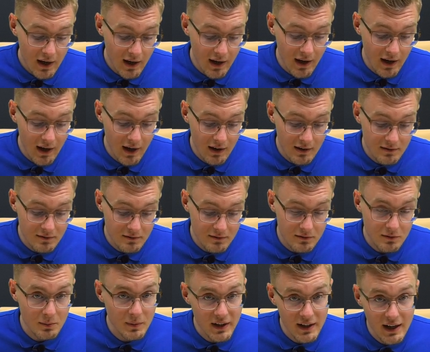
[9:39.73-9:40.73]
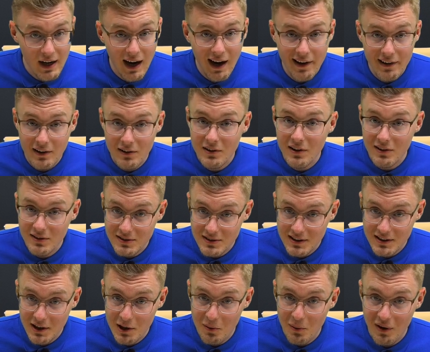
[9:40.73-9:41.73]
And me, I can
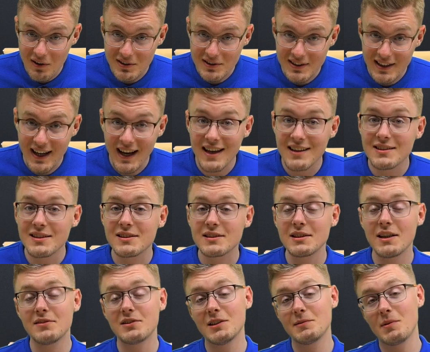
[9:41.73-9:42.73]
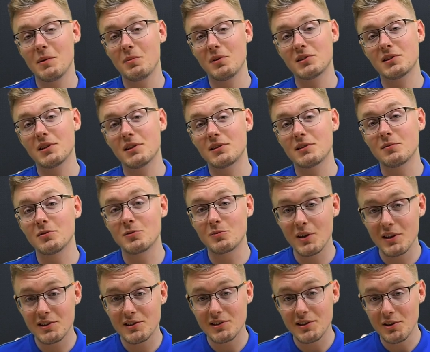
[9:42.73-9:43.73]
guarantee the quality and the safety Pipl Systems
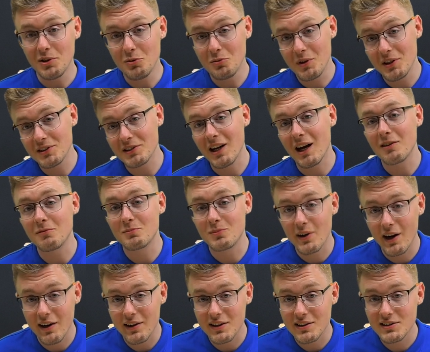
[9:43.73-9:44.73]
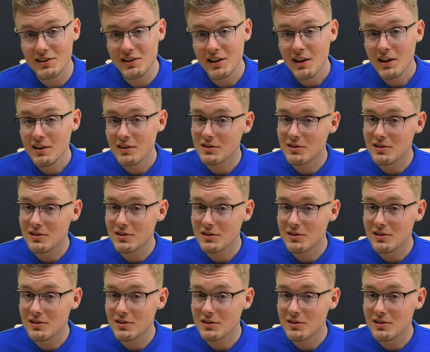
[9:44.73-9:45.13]
brings to you with our products.